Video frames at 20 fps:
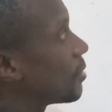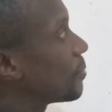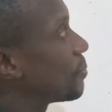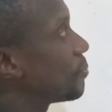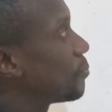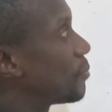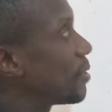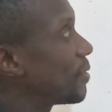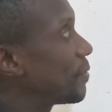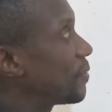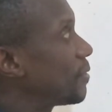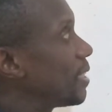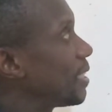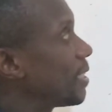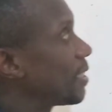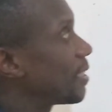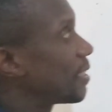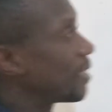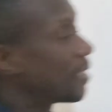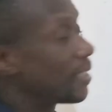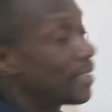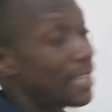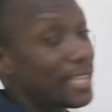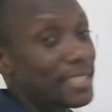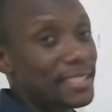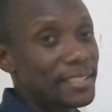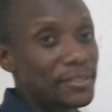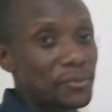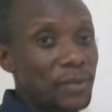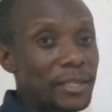Briefly, that
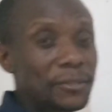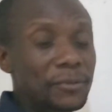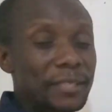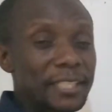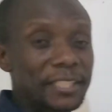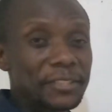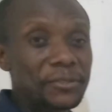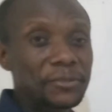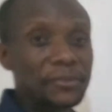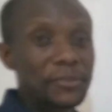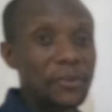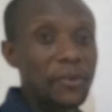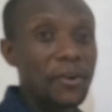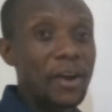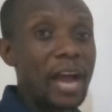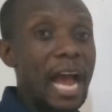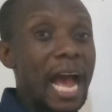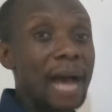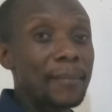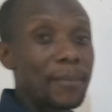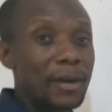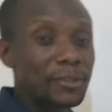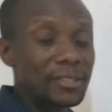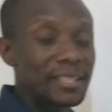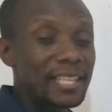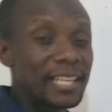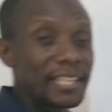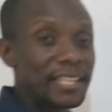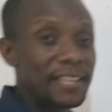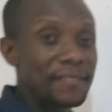is what we need to know about
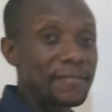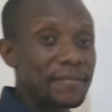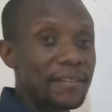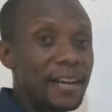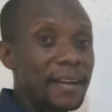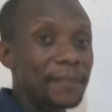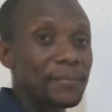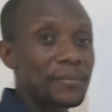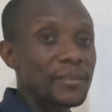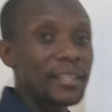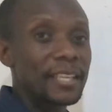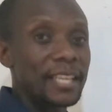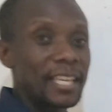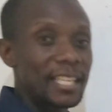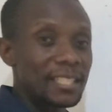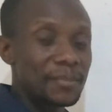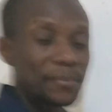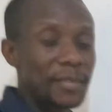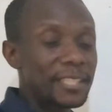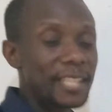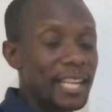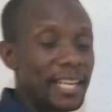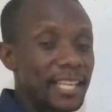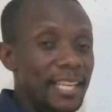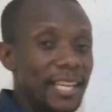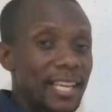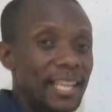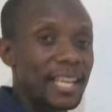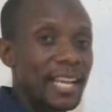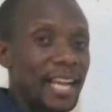the liver, especially
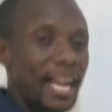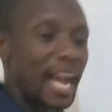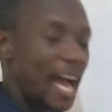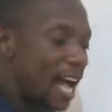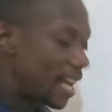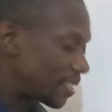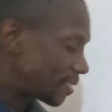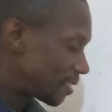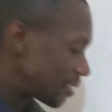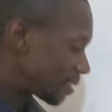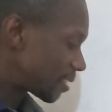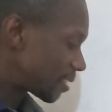as